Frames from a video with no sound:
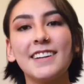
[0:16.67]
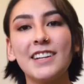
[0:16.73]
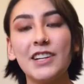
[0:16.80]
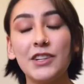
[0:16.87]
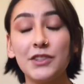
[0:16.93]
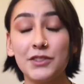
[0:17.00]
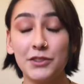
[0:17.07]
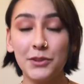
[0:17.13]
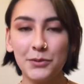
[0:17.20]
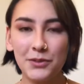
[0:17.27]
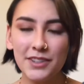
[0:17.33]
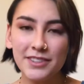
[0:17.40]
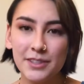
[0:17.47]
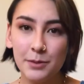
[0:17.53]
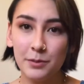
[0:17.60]
So the first
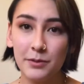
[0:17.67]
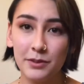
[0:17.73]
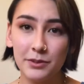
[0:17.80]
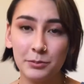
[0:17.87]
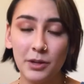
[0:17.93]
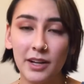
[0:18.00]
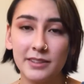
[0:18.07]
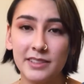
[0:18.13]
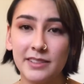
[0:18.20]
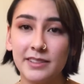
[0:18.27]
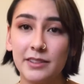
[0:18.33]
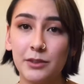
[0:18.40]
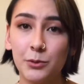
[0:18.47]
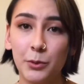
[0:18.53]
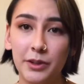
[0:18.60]
step of this process is
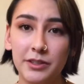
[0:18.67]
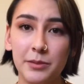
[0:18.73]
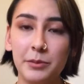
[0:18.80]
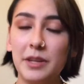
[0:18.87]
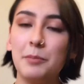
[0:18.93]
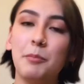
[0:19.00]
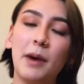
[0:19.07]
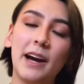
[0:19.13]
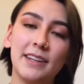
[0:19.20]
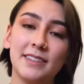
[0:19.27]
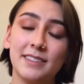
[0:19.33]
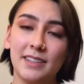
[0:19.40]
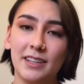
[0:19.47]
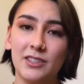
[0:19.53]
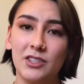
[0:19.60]
going to be a
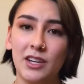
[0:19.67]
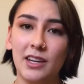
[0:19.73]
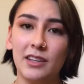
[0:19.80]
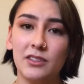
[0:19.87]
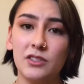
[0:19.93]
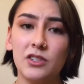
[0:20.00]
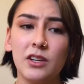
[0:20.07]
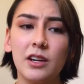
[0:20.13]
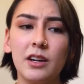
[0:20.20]
mindset change.